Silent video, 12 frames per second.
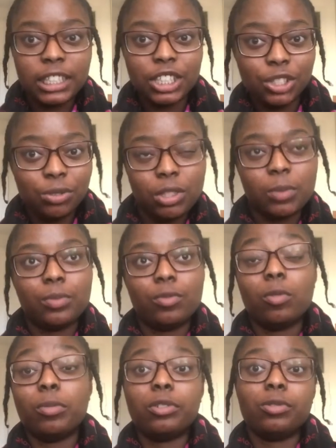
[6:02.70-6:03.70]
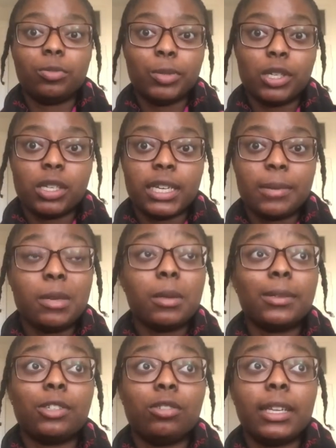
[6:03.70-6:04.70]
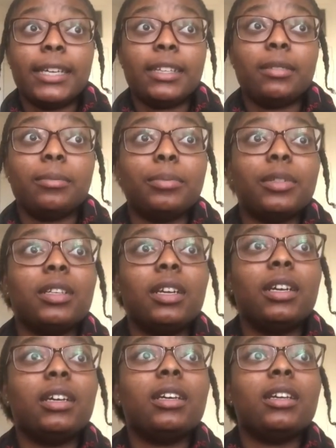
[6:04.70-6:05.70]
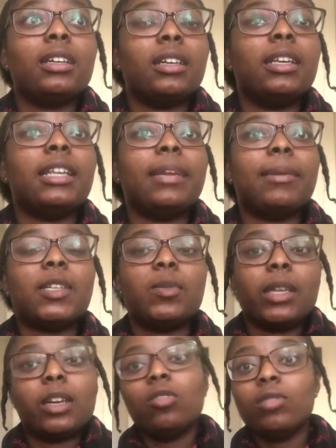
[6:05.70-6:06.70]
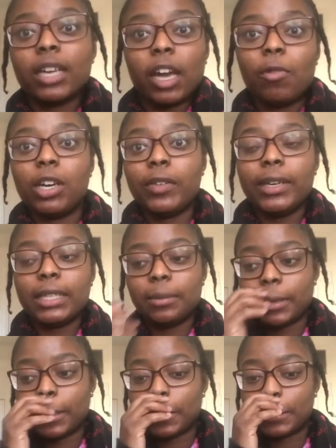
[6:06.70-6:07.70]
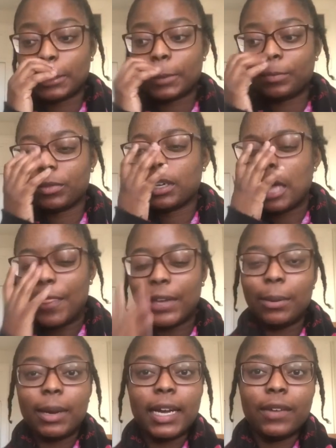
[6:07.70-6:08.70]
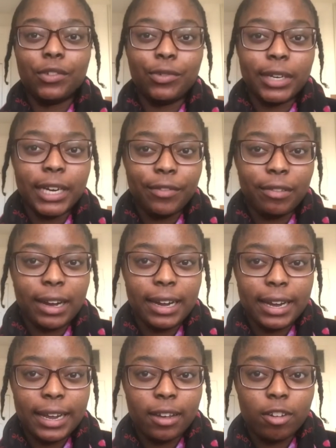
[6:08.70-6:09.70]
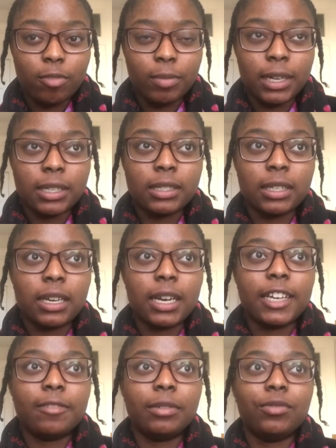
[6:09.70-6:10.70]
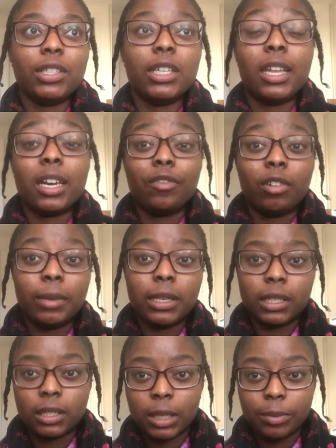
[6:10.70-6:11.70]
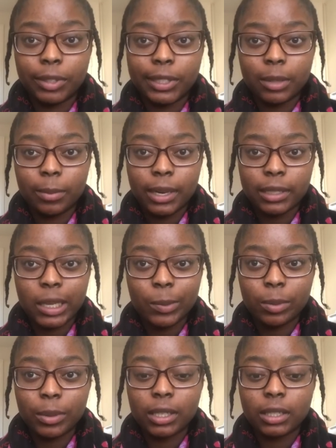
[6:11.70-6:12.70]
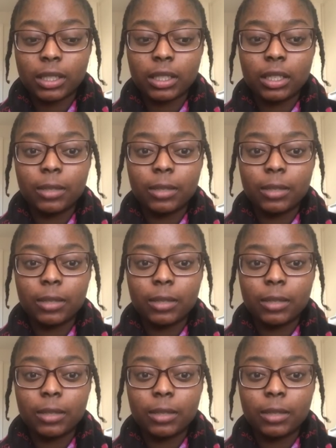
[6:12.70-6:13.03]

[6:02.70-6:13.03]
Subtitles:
cute. Well, most of the time. Sometimes I don't like them, and then it makes me like, okay, I want to read something else. I think I'm kind of doing that right now because I've been reading a lot of romantic contemporaries the past couple months